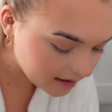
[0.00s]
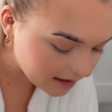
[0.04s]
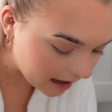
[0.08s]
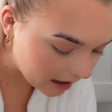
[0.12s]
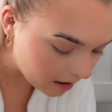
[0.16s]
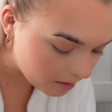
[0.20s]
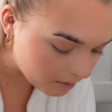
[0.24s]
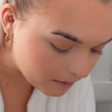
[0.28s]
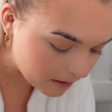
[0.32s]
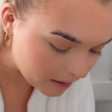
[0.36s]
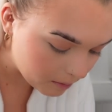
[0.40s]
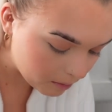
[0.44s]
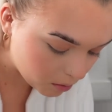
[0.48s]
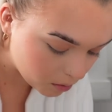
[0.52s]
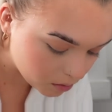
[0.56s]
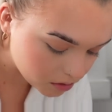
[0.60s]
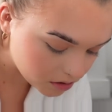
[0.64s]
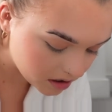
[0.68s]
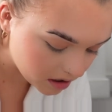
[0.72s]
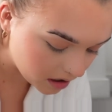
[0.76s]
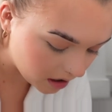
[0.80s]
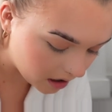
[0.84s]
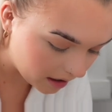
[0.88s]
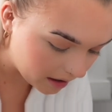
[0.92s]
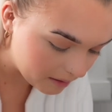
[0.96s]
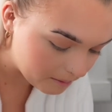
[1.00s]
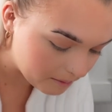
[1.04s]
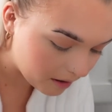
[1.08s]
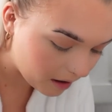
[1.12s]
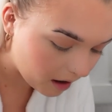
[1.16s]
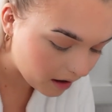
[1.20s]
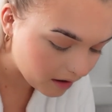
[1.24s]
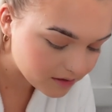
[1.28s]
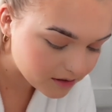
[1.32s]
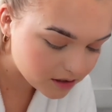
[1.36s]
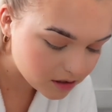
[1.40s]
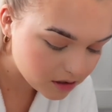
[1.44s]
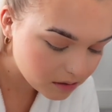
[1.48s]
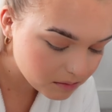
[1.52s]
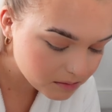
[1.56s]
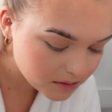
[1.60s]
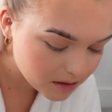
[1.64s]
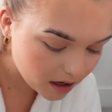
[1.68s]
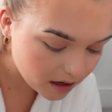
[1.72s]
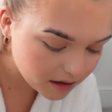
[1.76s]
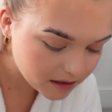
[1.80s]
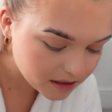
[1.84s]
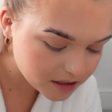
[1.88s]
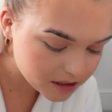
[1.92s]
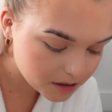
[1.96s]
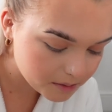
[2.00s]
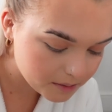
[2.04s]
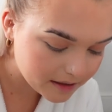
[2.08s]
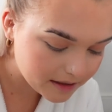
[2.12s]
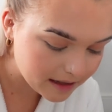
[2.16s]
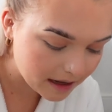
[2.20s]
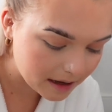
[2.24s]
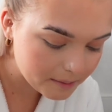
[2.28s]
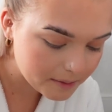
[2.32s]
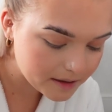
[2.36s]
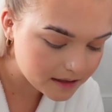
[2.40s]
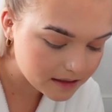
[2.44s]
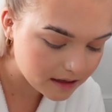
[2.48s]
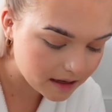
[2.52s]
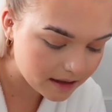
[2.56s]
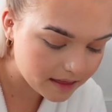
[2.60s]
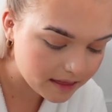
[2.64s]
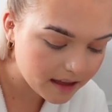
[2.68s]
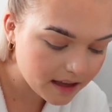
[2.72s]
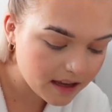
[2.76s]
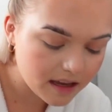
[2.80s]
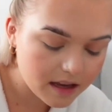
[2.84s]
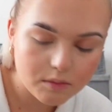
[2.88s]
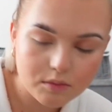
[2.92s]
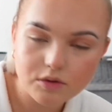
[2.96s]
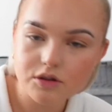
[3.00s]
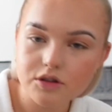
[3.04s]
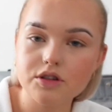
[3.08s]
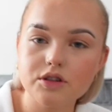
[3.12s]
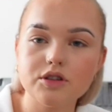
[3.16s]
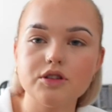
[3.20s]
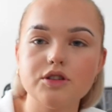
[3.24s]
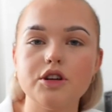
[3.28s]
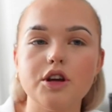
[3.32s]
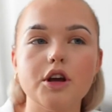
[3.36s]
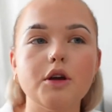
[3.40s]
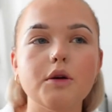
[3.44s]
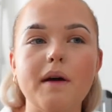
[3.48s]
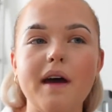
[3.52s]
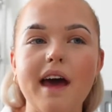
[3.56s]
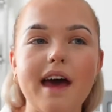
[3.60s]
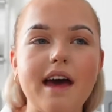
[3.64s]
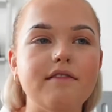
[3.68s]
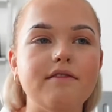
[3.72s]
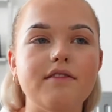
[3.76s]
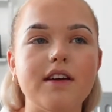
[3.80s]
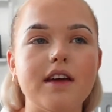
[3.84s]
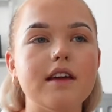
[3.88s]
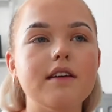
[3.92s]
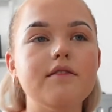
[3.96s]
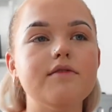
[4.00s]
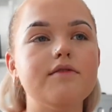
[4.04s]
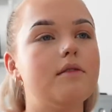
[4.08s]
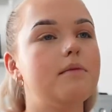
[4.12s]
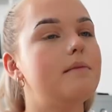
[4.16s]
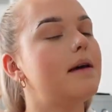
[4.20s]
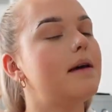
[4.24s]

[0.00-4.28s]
Yeah, on my waterline, but I've stopped kind of doing that because I think it was just too heavy for